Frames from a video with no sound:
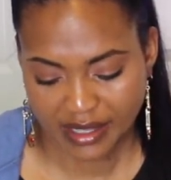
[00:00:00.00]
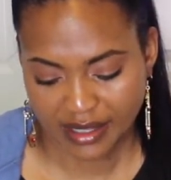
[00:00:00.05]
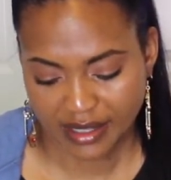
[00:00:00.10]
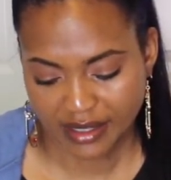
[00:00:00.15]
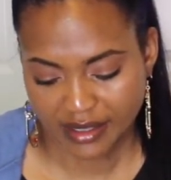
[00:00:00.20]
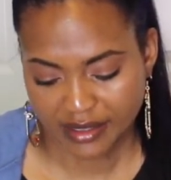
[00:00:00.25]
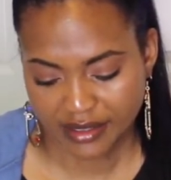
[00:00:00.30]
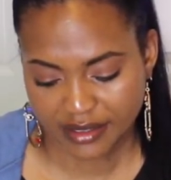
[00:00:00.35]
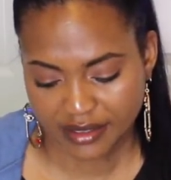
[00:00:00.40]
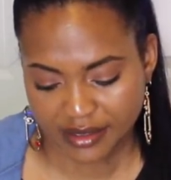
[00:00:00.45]

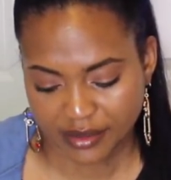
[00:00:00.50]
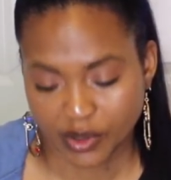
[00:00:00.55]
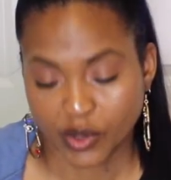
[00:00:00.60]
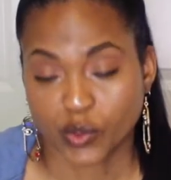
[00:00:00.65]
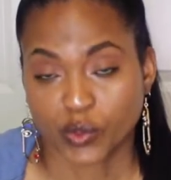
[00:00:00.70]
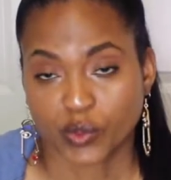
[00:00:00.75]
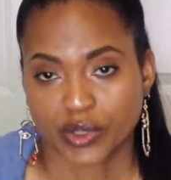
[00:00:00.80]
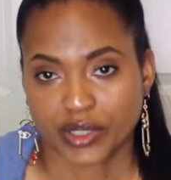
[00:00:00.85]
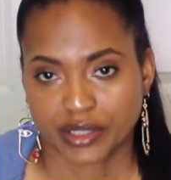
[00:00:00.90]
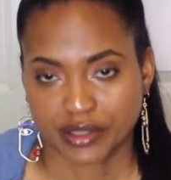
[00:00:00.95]

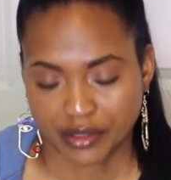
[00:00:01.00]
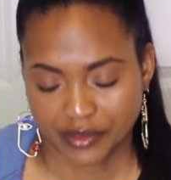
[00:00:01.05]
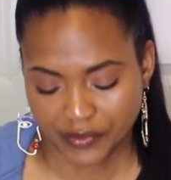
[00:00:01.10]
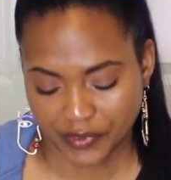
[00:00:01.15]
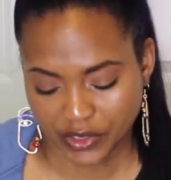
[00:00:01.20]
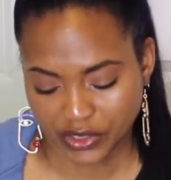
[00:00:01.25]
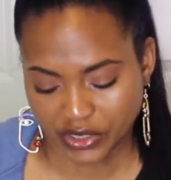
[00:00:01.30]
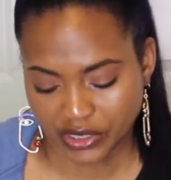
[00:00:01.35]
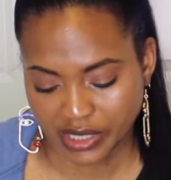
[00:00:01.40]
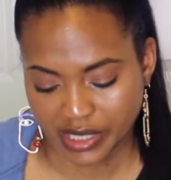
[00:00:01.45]
Or one of the
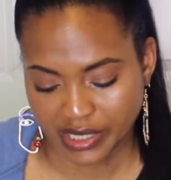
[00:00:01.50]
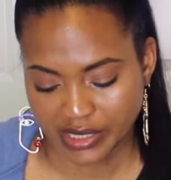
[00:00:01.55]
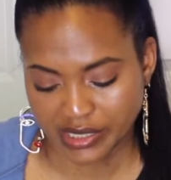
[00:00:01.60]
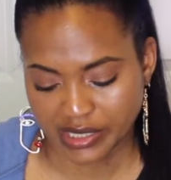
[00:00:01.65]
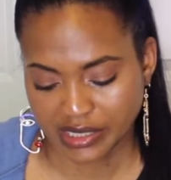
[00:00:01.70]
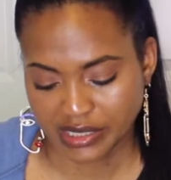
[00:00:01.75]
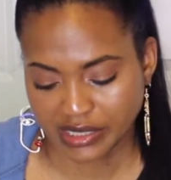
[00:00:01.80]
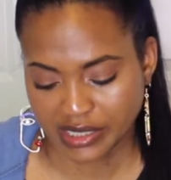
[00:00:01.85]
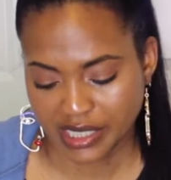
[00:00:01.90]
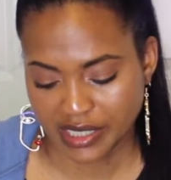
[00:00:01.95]
first things
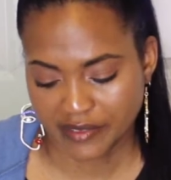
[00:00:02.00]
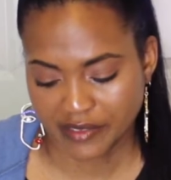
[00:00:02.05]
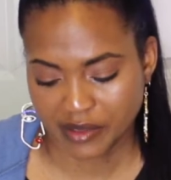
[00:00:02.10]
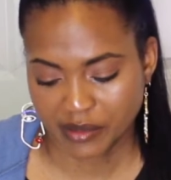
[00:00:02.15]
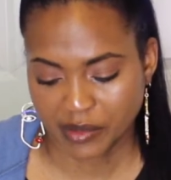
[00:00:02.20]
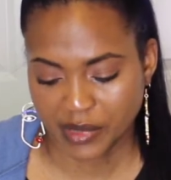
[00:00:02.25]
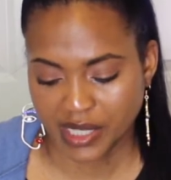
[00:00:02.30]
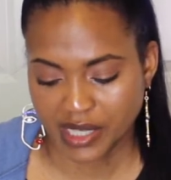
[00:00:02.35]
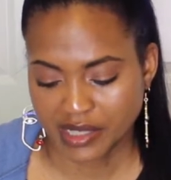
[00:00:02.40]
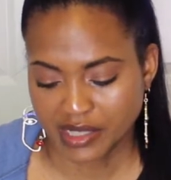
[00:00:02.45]
he's
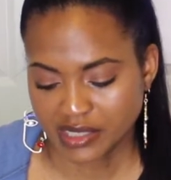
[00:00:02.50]
given me.